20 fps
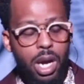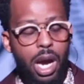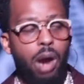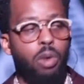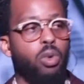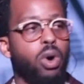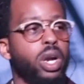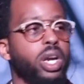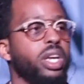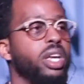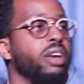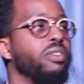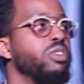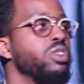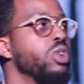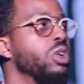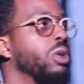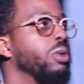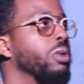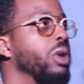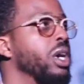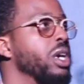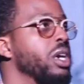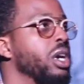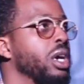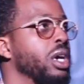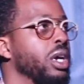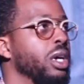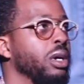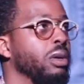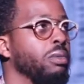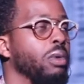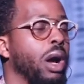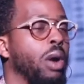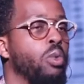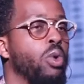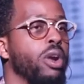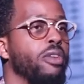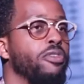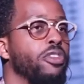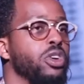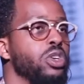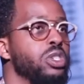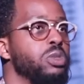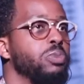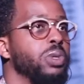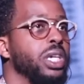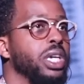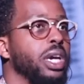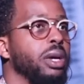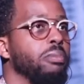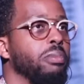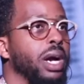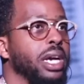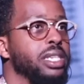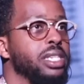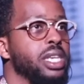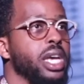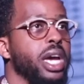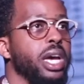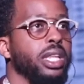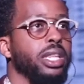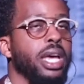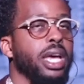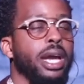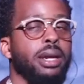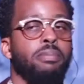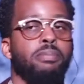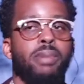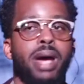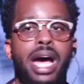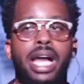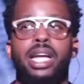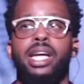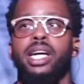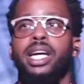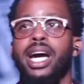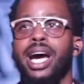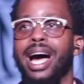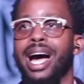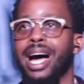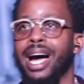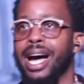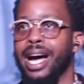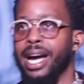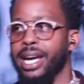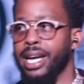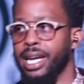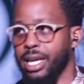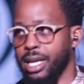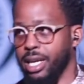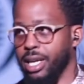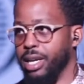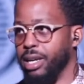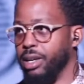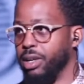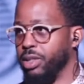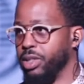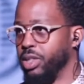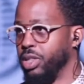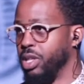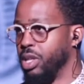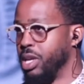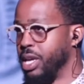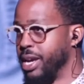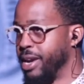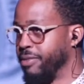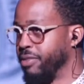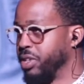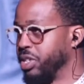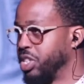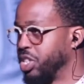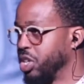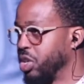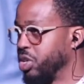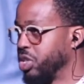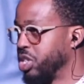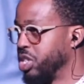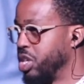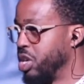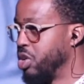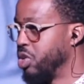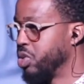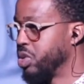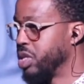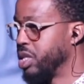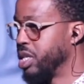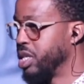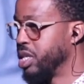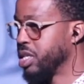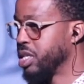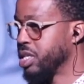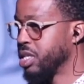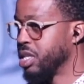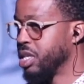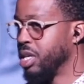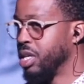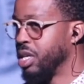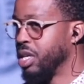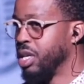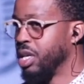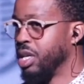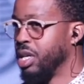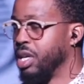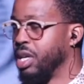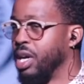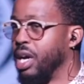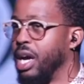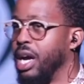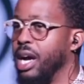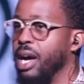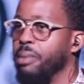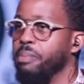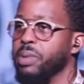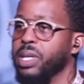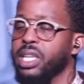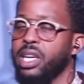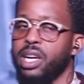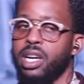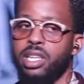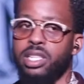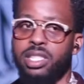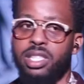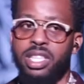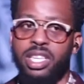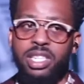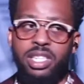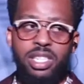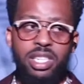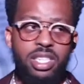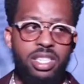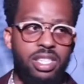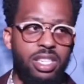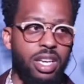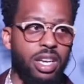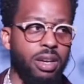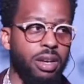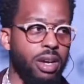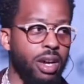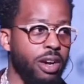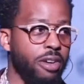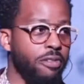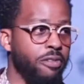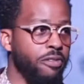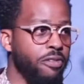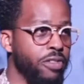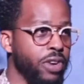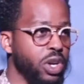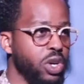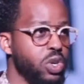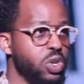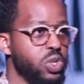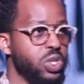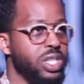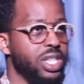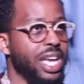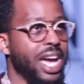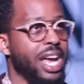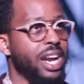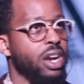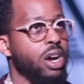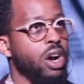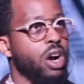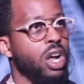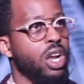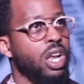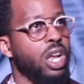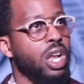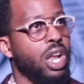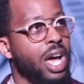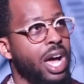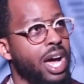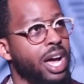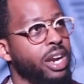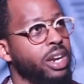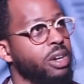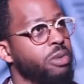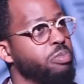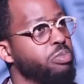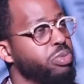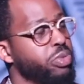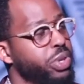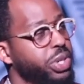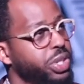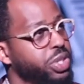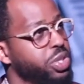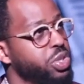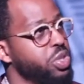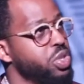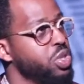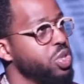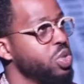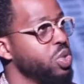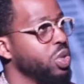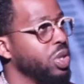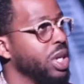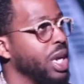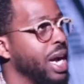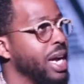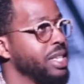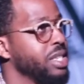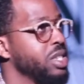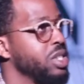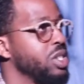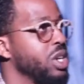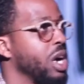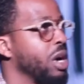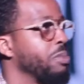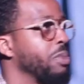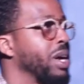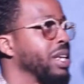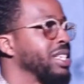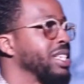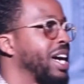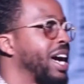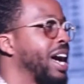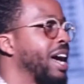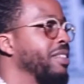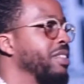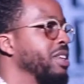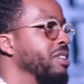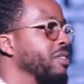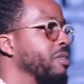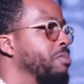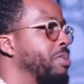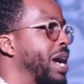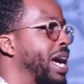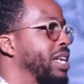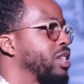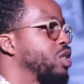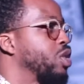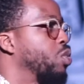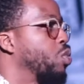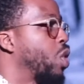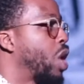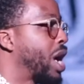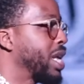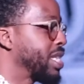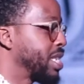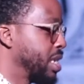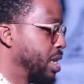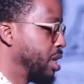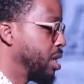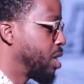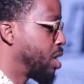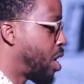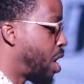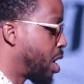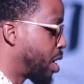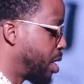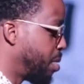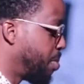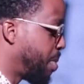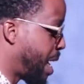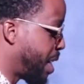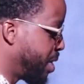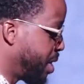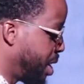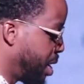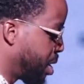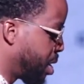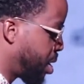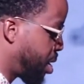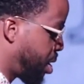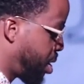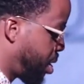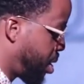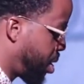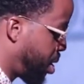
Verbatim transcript: I want to give you a, a, a I want to first begin by saying that in Malachi, every church knows this uh, because this is a verse that a lot of preachers utilize to talk about tithe. Even Pastor Watson talked about this.